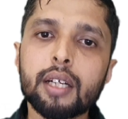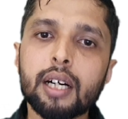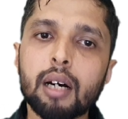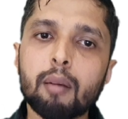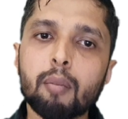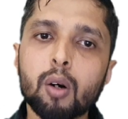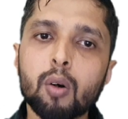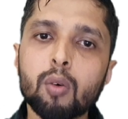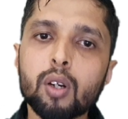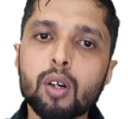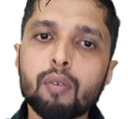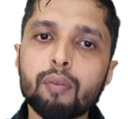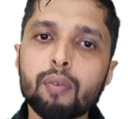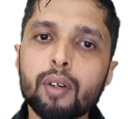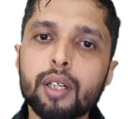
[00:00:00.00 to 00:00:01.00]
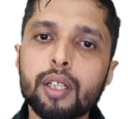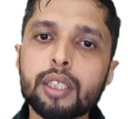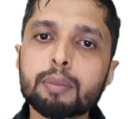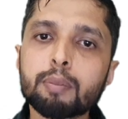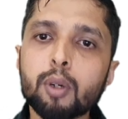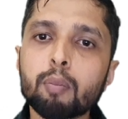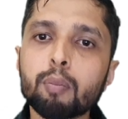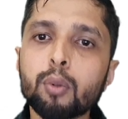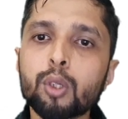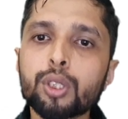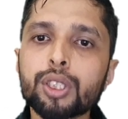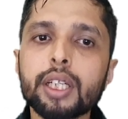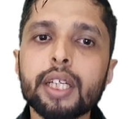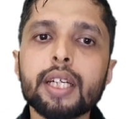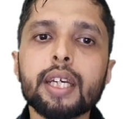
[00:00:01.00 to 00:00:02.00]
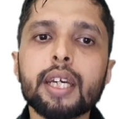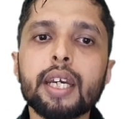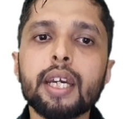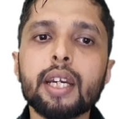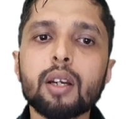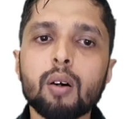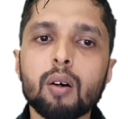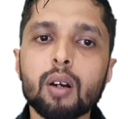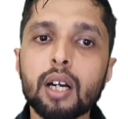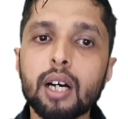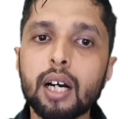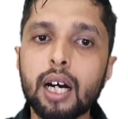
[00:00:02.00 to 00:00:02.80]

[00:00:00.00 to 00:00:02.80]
the amount of disproportionate gain or